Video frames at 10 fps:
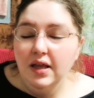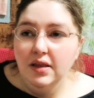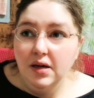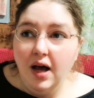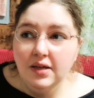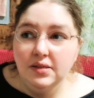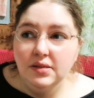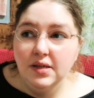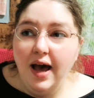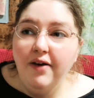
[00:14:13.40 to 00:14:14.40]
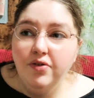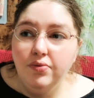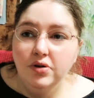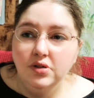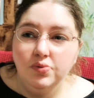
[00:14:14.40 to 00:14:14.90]
The cost
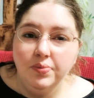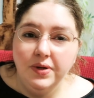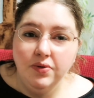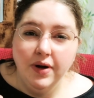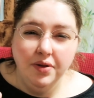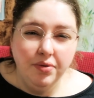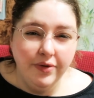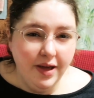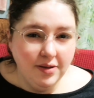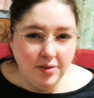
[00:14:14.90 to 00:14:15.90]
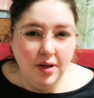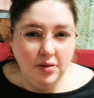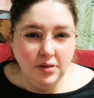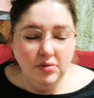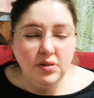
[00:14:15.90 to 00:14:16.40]
afterwards would be around
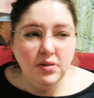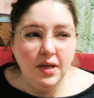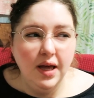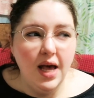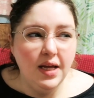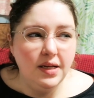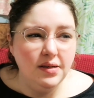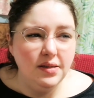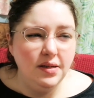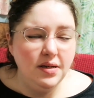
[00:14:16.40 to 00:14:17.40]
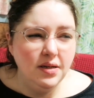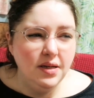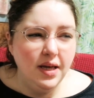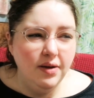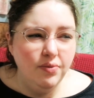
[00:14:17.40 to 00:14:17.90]
$3,000, and
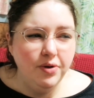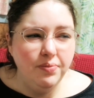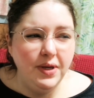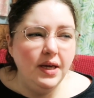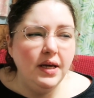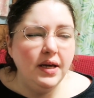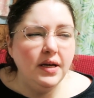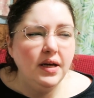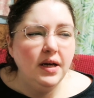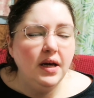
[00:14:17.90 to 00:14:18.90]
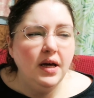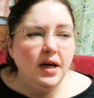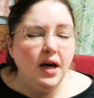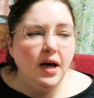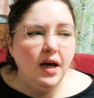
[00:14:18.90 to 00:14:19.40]
it would be,
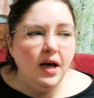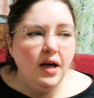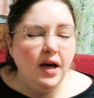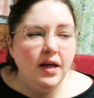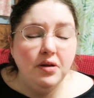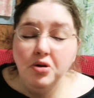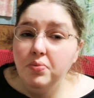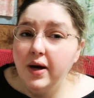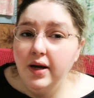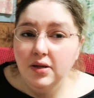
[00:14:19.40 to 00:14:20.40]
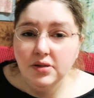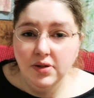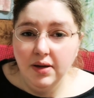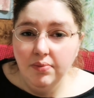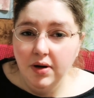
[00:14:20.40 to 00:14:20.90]
you might also
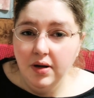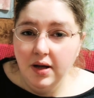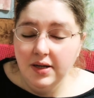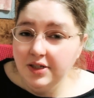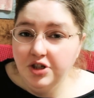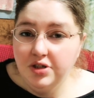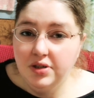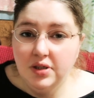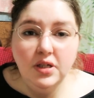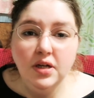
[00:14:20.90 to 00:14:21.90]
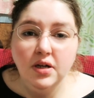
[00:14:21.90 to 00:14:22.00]
get additional